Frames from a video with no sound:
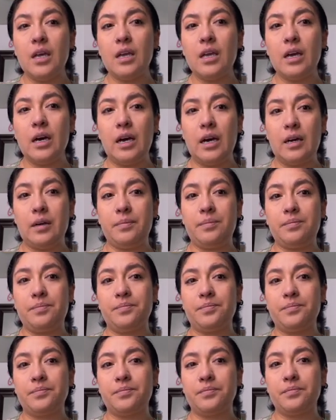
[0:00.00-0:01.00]
I
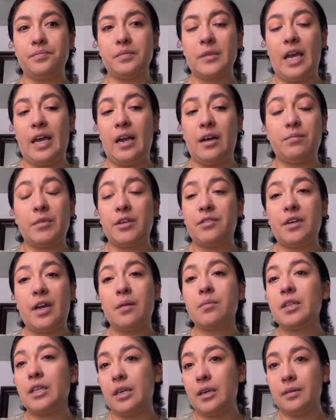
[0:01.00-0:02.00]
have my
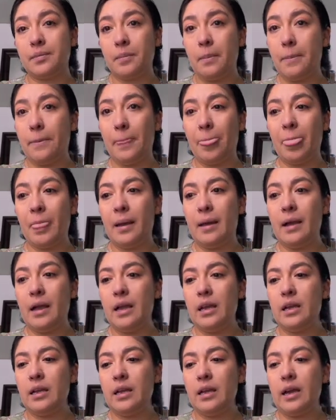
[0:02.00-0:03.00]
family.
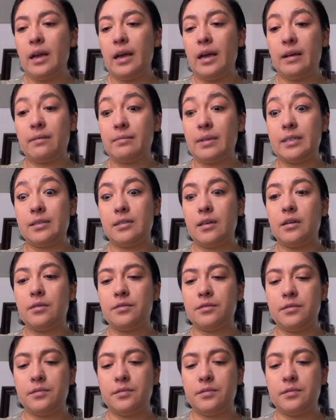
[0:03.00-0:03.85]
I have myself.